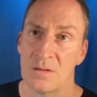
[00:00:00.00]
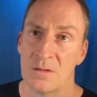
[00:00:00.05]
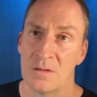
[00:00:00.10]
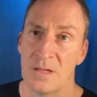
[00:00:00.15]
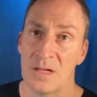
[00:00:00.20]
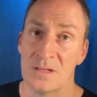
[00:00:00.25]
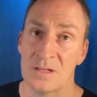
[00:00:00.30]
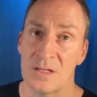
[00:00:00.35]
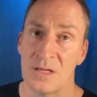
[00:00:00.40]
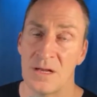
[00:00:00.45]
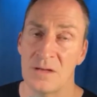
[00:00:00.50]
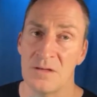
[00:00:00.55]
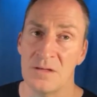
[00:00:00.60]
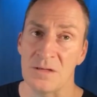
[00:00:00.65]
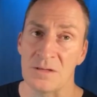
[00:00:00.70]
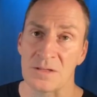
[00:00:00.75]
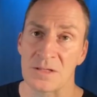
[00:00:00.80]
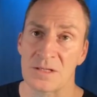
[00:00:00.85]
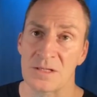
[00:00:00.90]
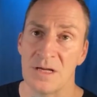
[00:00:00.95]
That's the
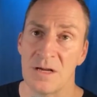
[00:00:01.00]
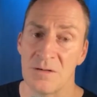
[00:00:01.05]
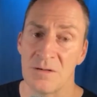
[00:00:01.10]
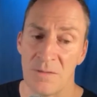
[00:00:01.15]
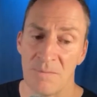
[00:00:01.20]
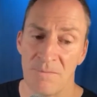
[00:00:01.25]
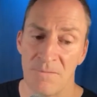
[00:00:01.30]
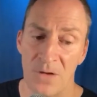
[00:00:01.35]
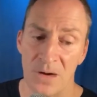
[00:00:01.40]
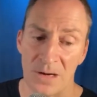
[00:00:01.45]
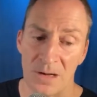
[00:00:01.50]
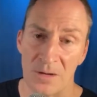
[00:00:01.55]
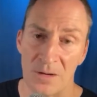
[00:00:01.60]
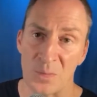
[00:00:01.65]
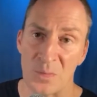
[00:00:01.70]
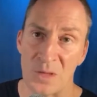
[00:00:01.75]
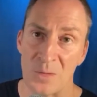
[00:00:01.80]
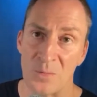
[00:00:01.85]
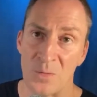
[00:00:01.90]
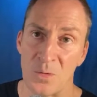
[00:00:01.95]
idea. Scare the fuck out of
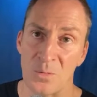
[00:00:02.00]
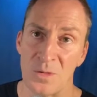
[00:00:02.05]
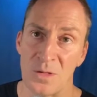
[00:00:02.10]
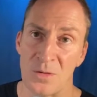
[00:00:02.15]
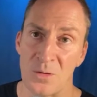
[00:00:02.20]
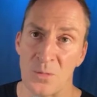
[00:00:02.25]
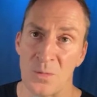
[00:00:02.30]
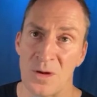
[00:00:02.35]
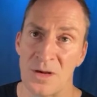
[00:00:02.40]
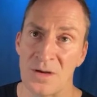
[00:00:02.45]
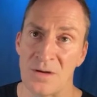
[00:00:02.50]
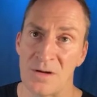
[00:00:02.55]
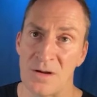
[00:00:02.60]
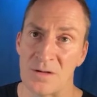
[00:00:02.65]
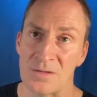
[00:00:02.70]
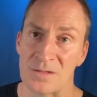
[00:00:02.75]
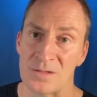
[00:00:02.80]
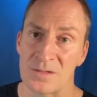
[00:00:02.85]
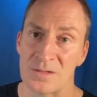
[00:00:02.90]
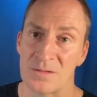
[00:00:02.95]
people when they go by your
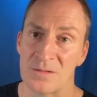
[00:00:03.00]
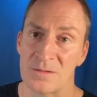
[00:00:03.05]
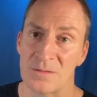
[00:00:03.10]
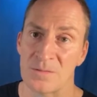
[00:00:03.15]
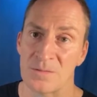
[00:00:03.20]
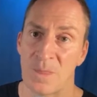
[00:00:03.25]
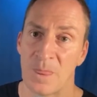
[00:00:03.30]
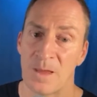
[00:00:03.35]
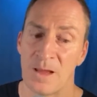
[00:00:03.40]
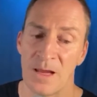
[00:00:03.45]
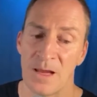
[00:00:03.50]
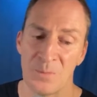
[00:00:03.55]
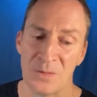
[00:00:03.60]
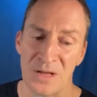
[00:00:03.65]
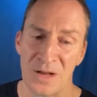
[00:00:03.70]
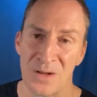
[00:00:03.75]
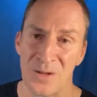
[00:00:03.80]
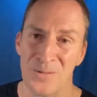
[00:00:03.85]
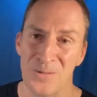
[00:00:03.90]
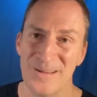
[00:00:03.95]
house. Happy
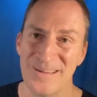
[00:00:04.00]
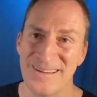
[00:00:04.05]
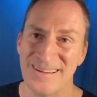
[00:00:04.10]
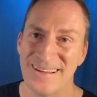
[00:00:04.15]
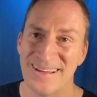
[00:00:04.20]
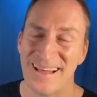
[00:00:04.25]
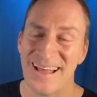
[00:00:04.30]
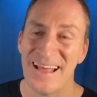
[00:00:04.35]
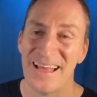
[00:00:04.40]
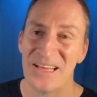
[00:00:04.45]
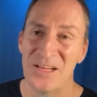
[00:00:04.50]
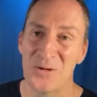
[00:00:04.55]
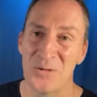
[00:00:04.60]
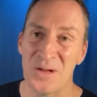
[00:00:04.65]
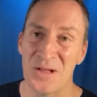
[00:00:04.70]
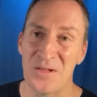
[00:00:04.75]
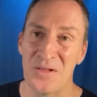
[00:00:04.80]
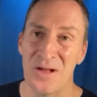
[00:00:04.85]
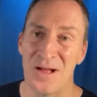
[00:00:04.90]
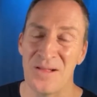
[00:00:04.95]
Halloween. You know what
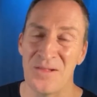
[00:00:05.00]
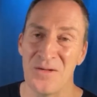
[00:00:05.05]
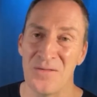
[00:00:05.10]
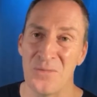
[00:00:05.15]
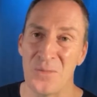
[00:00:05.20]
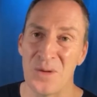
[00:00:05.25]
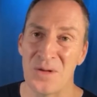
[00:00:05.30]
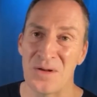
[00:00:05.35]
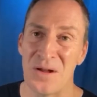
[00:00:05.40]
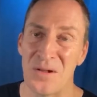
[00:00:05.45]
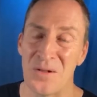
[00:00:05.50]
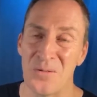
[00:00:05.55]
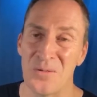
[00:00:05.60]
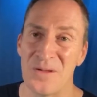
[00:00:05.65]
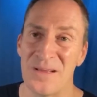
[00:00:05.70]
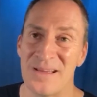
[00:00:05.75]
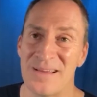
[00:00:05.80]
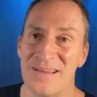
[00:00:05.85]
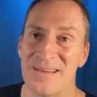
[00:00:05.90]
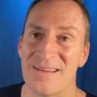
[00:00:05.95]
I love about
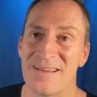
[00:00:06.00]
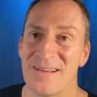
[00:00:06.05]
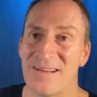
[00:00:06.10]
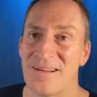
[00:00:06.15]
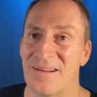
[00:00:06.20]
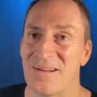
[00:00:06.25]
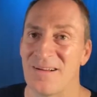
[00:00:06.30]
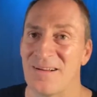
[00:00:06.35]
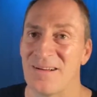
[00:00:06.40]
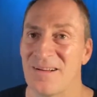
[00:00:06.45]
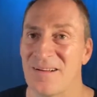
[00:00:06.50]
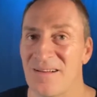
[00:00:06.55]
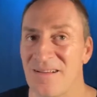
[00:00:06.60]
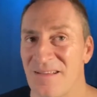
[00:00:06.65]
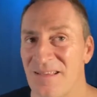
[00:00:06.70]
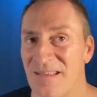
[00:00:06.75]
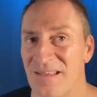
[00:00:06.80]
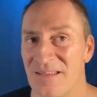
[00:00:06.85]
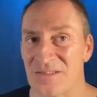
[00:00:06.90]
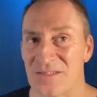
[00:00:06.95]
Halloween
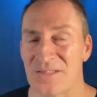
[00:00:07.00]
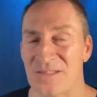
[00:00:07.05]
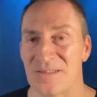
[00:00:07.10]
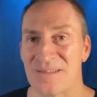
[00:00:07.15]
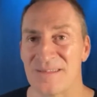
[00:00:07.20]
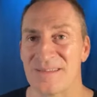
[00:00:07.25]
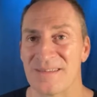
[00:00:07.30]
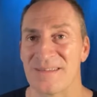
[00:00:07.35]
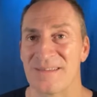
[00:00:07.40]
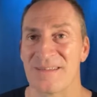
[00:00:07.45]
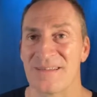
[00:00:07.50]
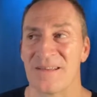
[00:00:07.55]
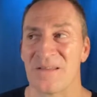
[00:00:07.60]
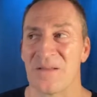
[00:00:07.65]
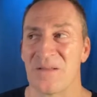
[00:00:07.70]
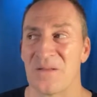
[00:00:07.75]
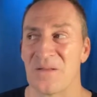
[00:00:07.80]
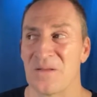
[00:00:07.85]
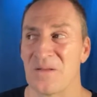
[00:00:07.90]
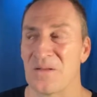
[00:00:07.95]
is
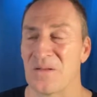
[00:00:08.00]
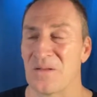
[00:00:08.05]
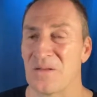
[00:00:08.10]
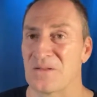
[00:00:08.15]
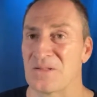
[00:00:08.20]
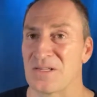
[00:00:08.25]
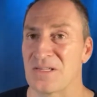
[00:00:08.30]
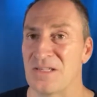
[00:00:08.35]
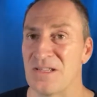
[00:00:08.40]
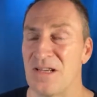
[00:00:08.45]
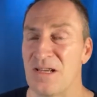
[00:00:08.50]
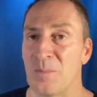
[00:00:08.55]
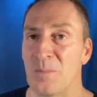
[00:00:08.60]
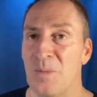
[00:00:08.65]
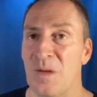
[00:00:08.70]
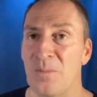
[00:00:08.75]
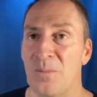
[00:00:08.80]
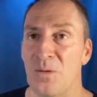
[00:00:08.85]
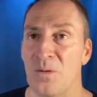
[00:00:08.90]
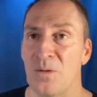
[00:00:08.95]
seeing
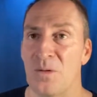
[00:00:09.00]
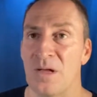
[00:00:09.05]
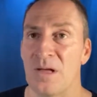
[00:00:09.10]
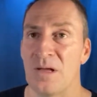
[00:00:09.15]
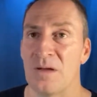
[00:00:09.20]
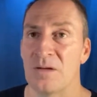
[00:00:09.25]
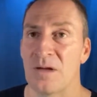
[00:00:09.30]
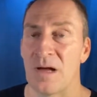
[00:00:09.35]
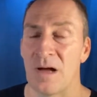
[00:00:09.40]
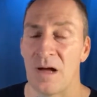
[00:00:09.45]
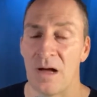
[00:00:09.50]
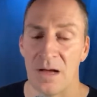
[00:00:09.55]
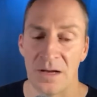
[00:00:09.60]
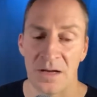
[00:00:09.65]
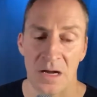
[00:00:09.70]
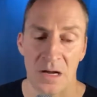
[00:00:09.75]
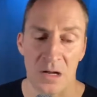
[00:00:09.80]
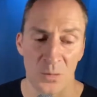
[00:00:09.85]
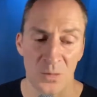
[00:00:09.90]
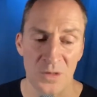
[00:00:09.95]
people in
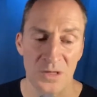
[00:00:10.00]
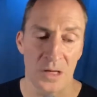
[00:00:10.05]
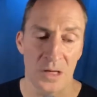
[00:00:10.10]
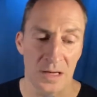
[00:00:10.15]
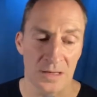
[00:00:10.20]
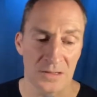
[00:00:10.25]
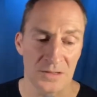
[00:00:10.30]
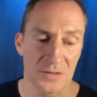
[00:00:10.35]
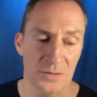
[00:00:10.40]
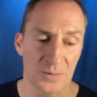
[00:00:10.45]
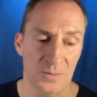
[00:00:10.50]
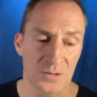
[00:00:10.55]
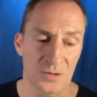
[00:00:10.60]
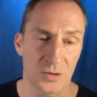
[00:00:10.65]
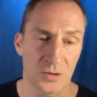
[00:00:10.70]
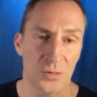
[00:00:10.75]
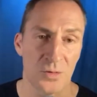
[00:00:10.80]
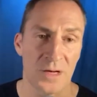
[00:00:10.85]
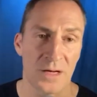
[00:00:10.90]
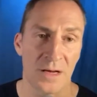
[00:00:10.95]
Halloween costumes
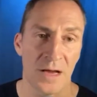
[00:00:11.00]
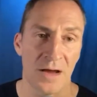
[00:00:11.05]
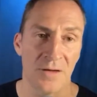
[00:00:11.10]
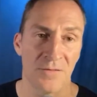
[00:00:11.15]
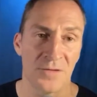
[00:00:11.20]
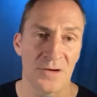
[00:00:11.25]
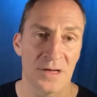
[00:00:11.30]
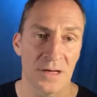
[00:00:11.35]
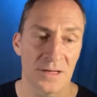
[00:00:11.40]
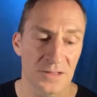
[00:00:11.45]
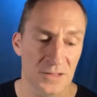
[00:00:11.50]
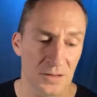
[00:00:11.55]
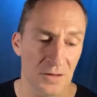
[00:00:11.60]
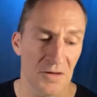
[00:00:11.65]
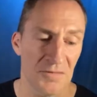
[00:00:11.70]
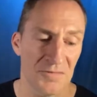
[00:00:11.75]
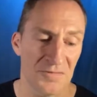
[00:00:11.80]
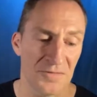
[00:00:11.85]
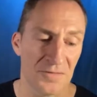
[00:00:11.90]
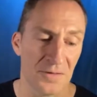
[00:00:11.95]
doing everyday
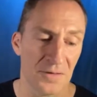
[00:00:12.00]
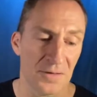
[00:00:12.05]
stuff.